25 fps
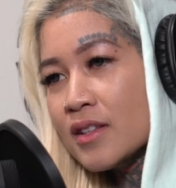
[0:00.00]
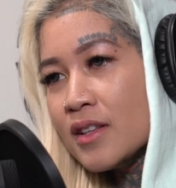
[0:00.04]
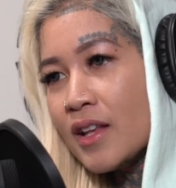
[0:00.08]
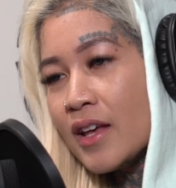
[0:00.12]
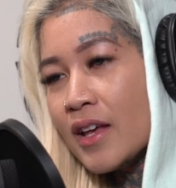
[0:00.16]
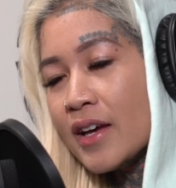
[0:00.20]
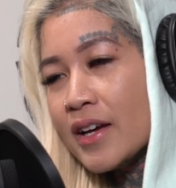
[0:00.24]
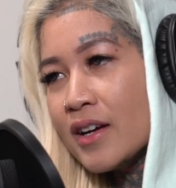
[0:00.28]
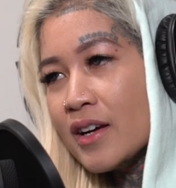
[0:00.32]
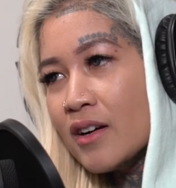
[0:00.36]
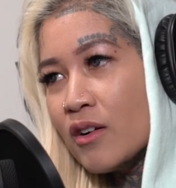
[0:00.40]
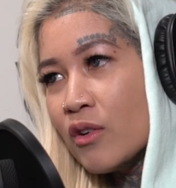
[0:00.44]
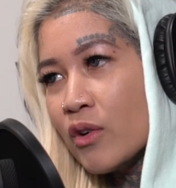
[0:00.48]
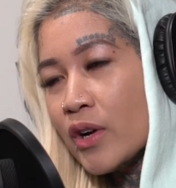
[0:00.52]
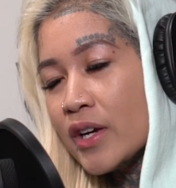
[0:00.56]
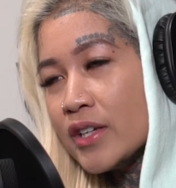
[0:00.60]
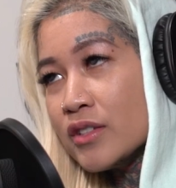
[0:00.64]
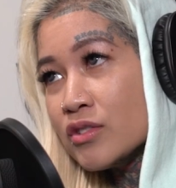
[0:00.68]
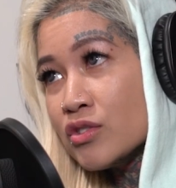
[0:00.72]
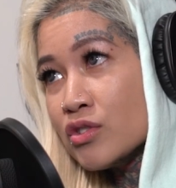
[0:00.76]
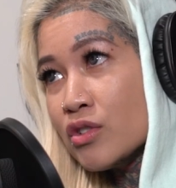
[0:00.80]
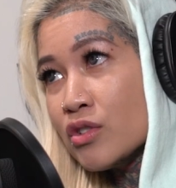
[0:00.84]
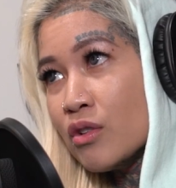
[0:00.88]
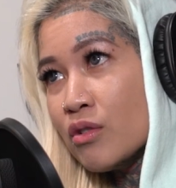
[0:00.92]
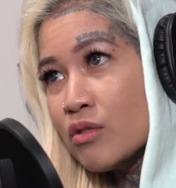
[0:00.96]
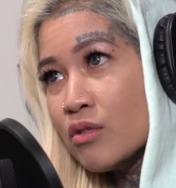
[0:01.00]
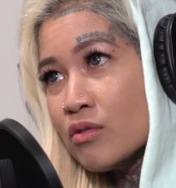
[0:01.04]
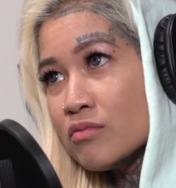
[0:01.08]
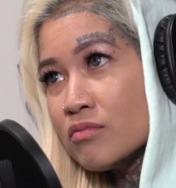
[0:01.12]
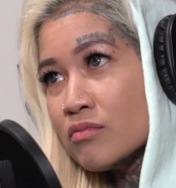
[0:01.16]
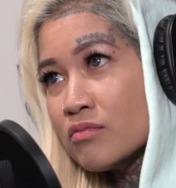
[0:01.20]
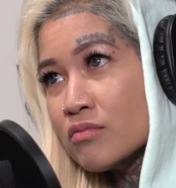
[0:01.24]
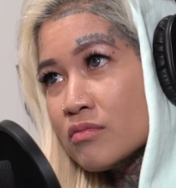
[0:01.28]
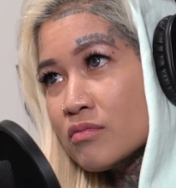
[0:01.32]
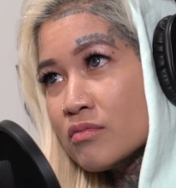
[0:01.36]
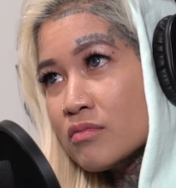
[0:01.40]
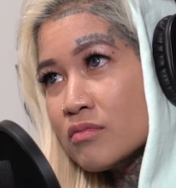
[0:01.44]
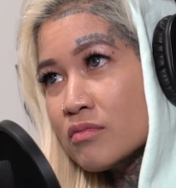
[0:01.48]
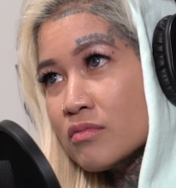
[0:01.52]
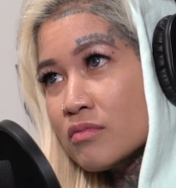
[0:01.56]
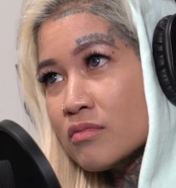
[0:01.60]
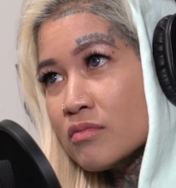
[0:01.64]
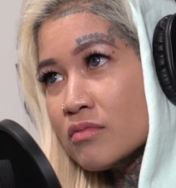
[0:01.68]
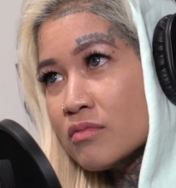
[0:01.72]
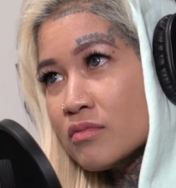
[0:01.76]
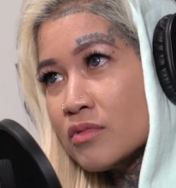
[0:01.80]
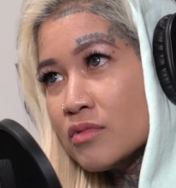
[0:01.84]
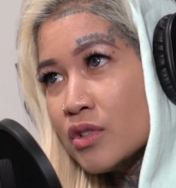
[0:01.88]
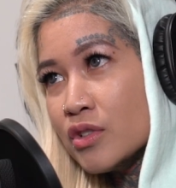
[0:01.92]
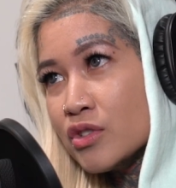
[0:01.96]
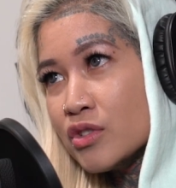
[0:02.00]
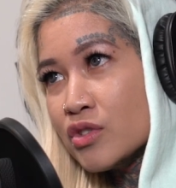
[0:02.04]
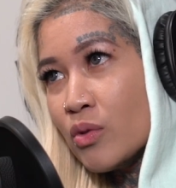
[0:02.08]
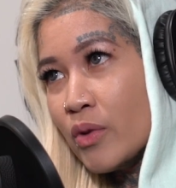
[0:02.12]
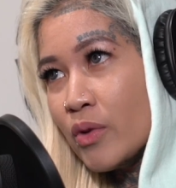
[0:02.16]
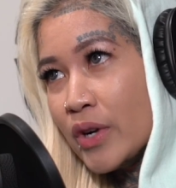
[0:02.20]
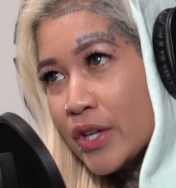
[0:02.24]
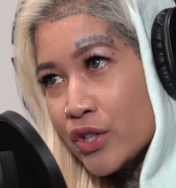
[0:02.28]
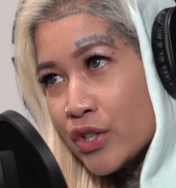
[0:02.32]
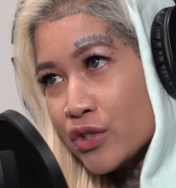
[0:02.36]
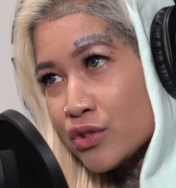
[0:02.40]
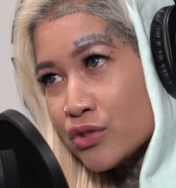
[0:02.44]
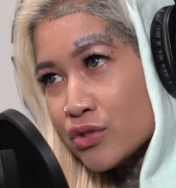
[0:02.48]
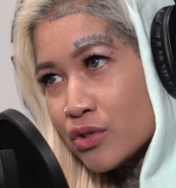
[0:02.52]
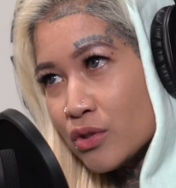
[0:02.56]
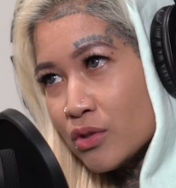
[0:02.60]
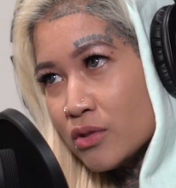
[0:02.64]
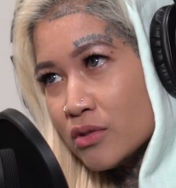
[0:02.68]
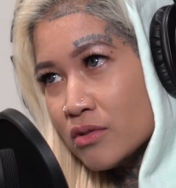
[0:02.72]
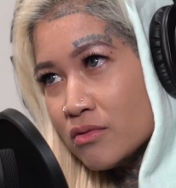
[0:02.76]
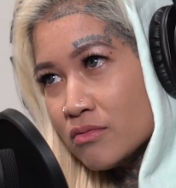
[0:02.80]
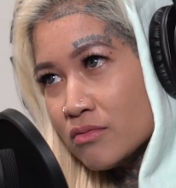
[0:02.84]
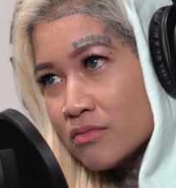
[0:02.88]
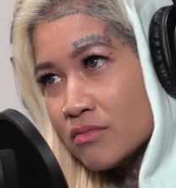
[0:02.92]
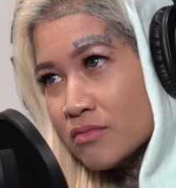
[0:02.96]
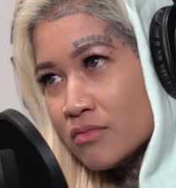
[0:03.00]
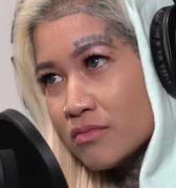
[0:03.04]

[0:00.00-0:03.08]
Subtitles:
Like, okay, so you're 20 years old.